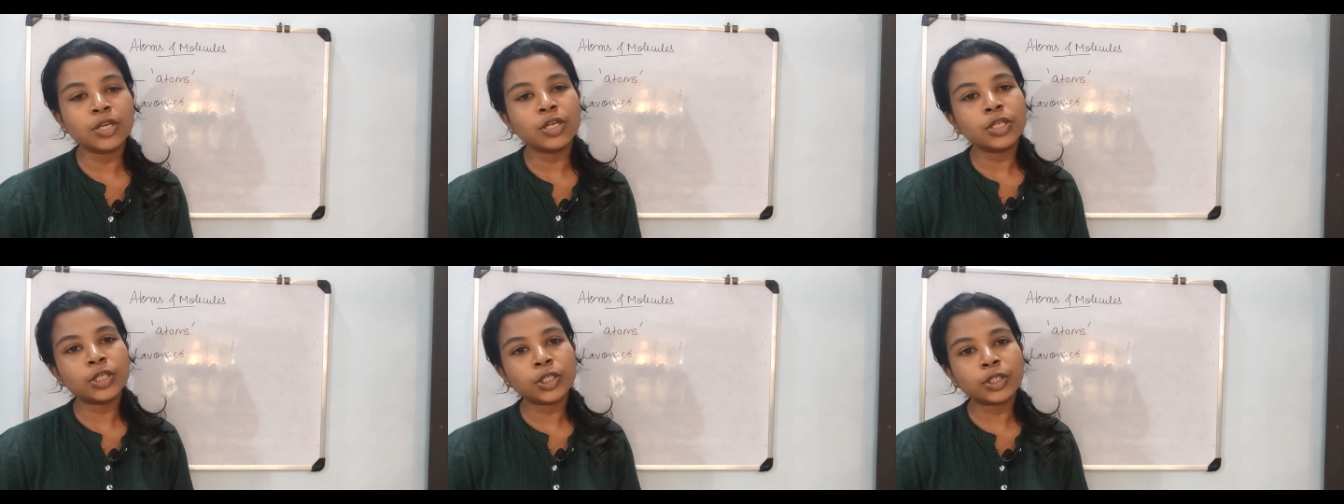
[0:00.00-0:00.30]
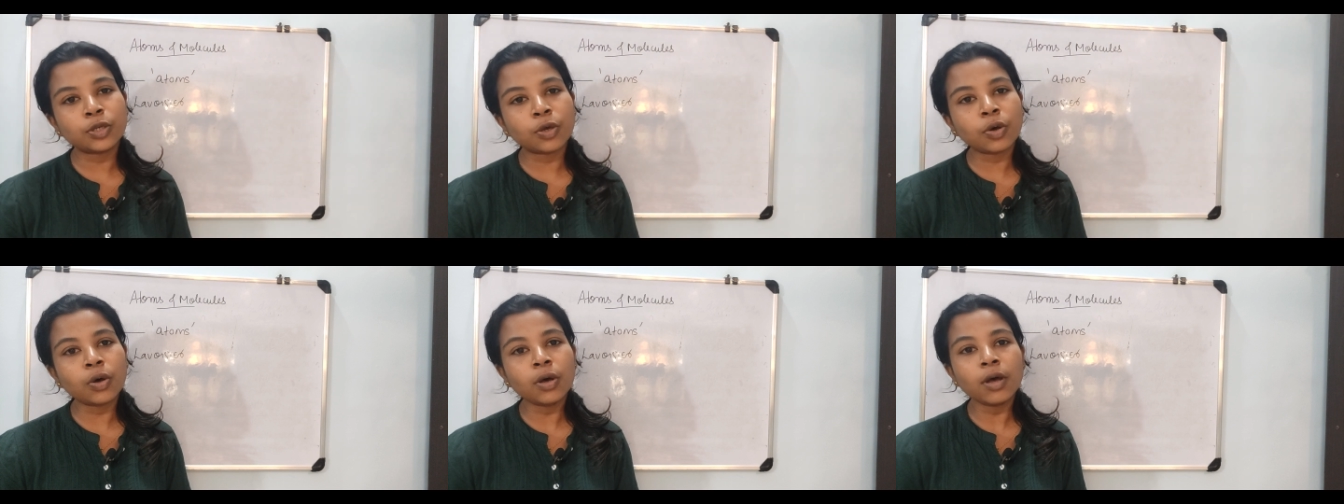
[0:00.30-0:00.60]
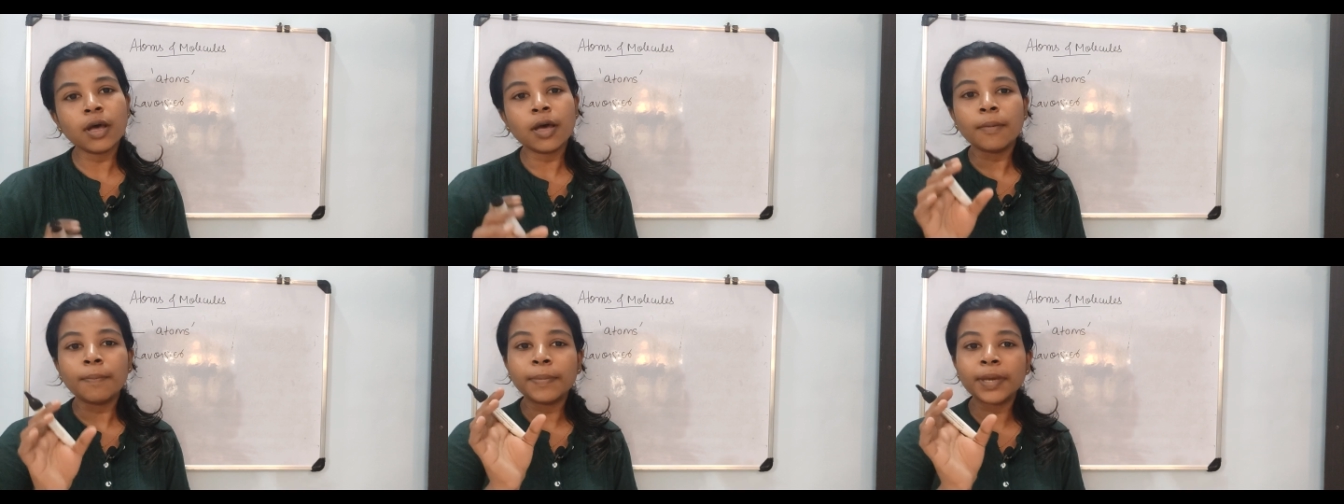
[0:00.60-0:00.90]

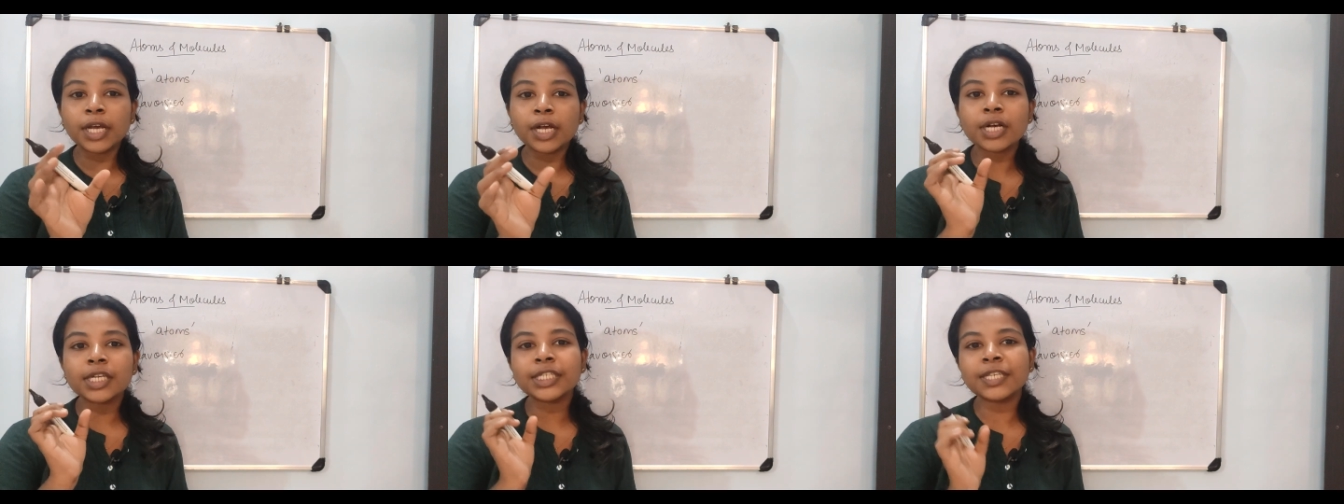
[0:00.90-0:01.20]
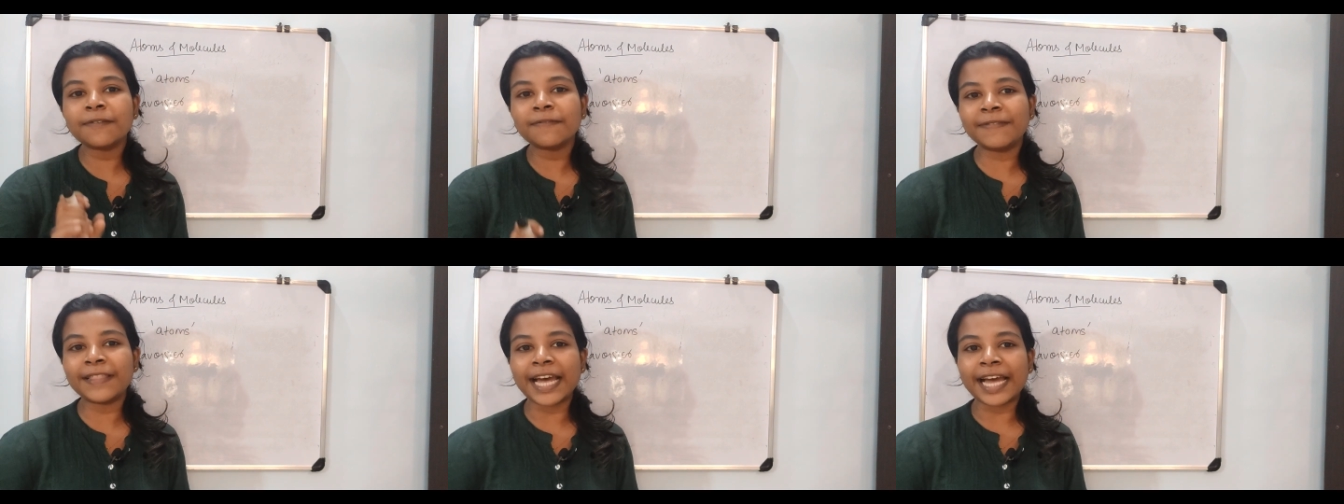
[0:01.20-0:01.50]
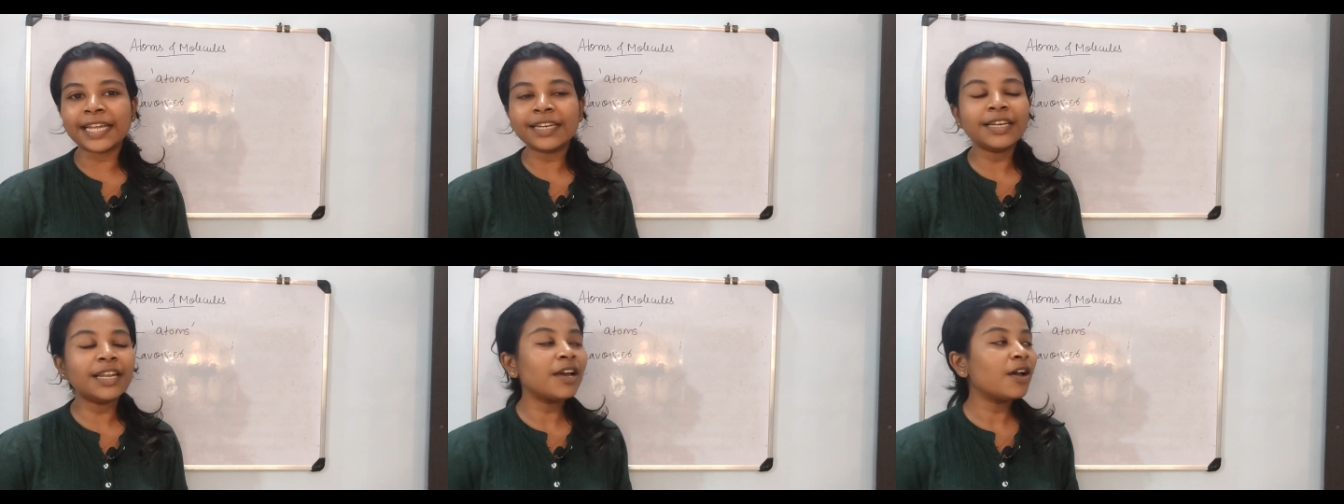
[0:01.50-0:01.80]
So because of
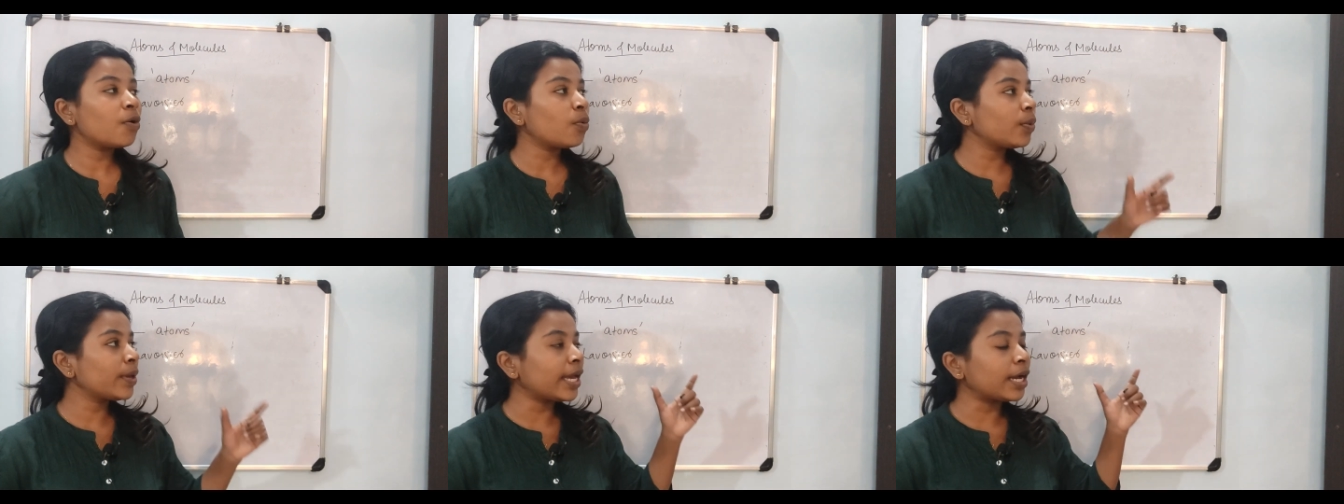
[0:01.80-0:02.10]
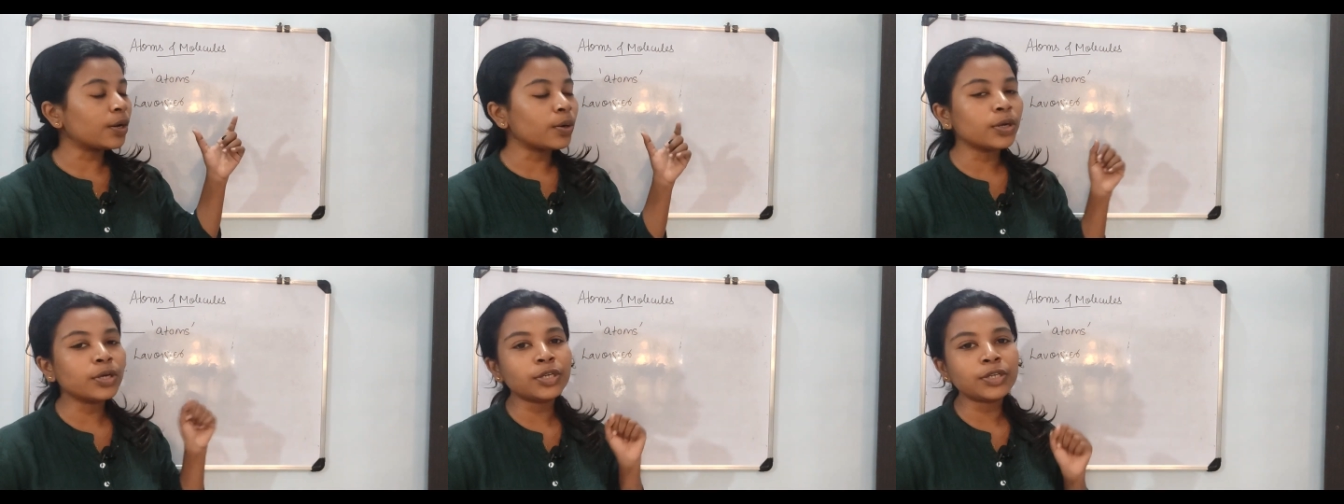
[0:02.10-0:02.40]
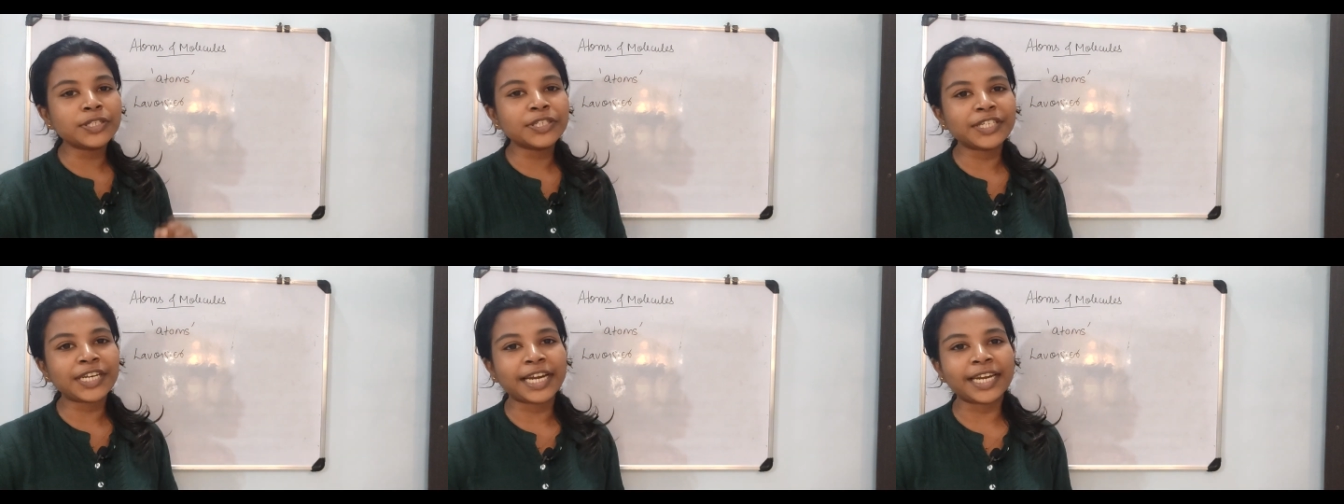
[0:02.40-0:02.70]
that we are going
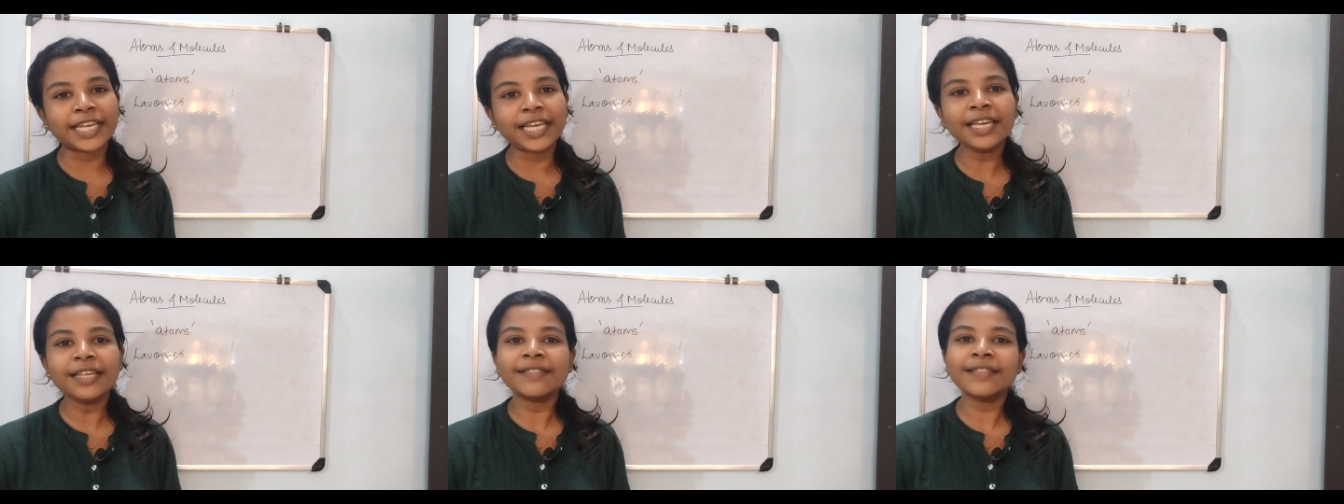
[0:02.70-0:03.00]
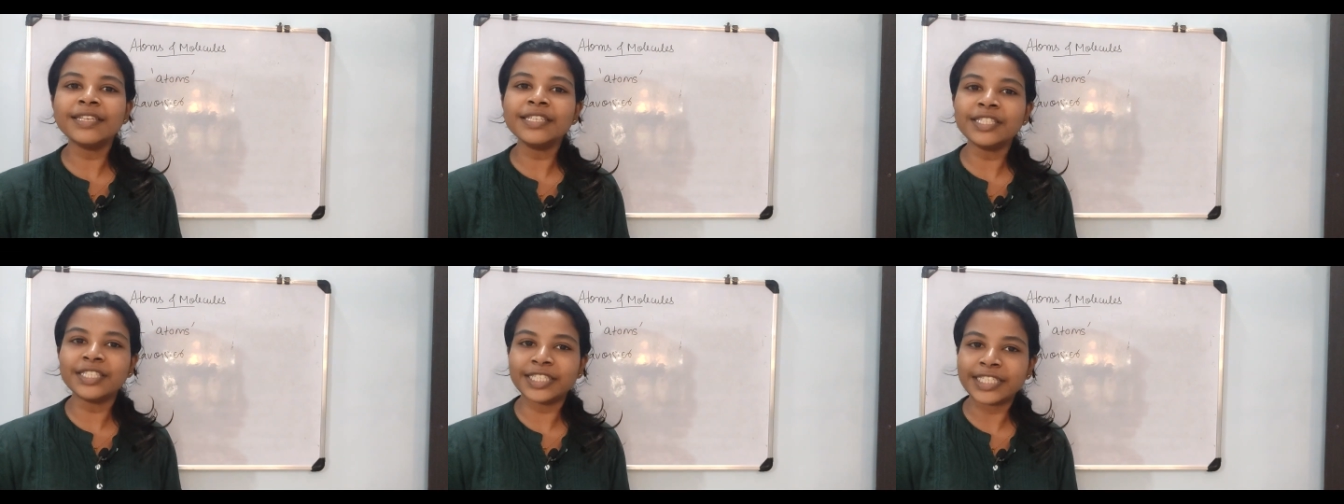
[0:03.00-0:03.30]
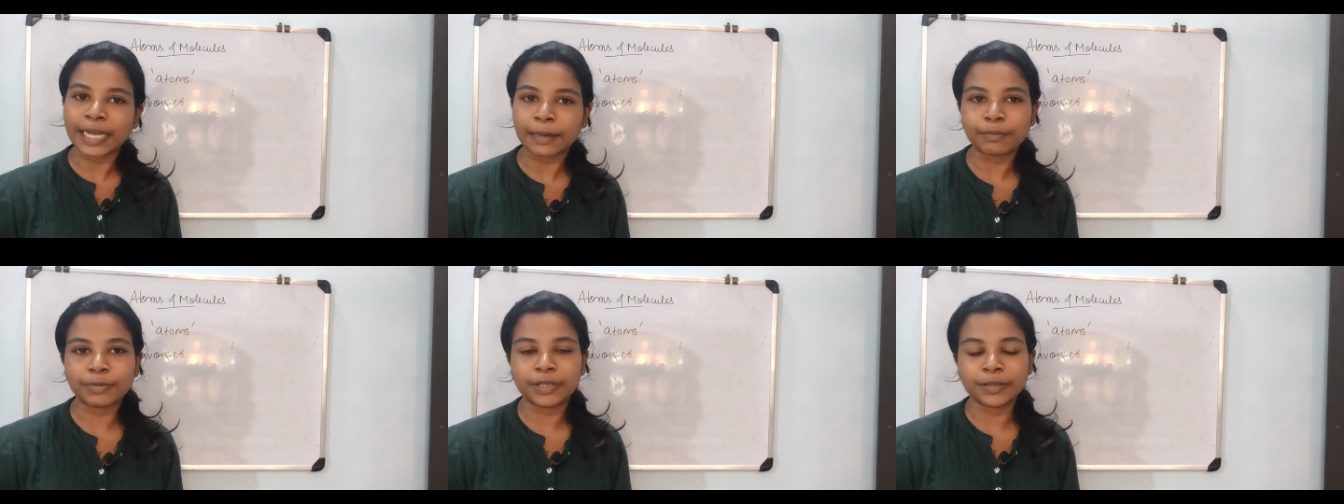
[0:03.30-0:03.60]
to study this
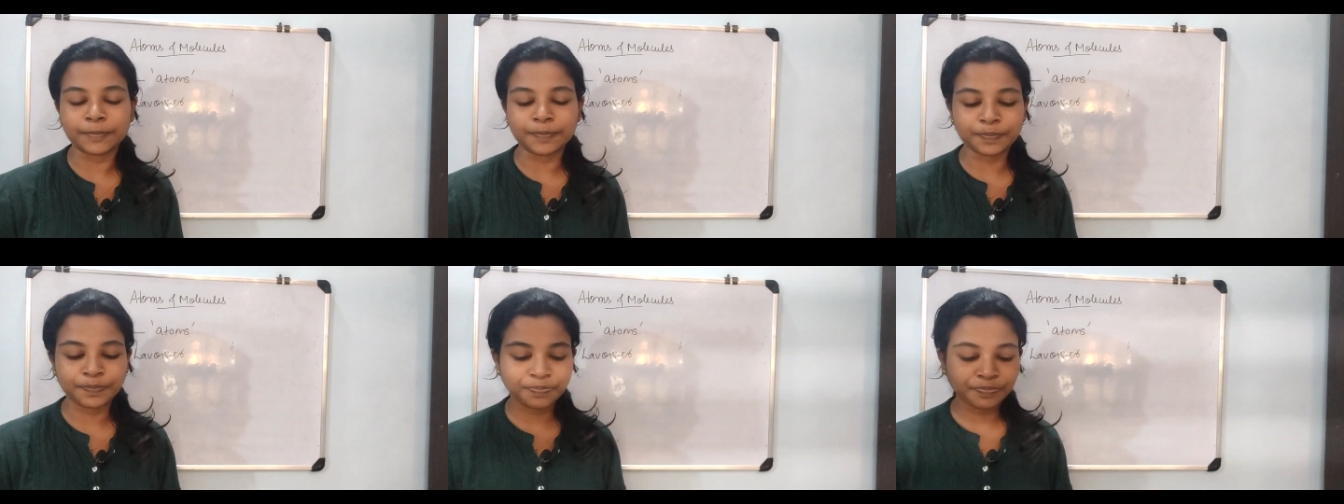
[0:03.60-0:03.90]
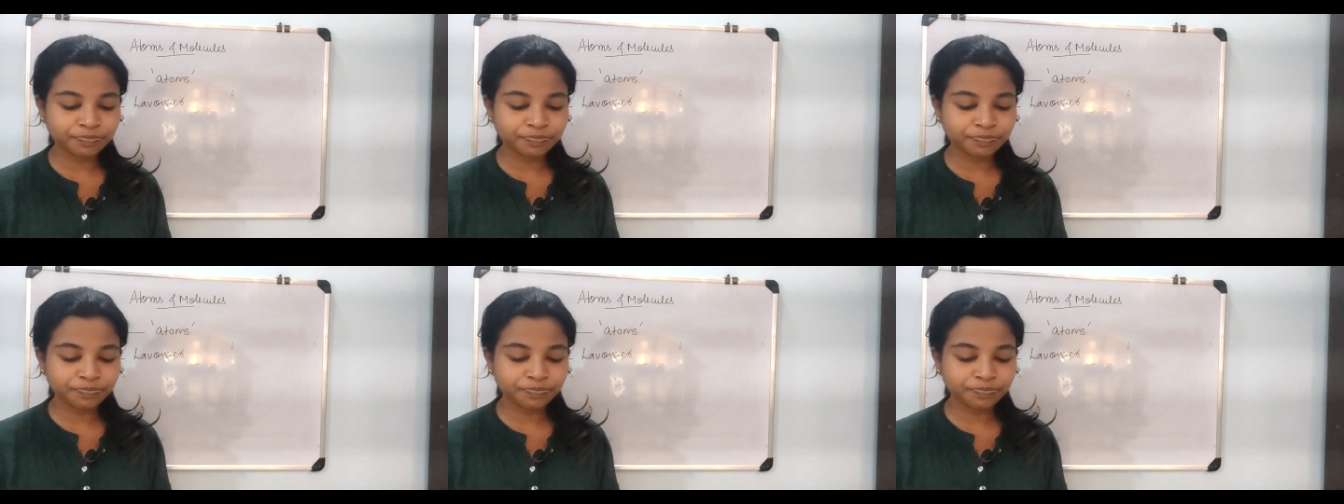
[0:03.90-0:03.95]
chapter.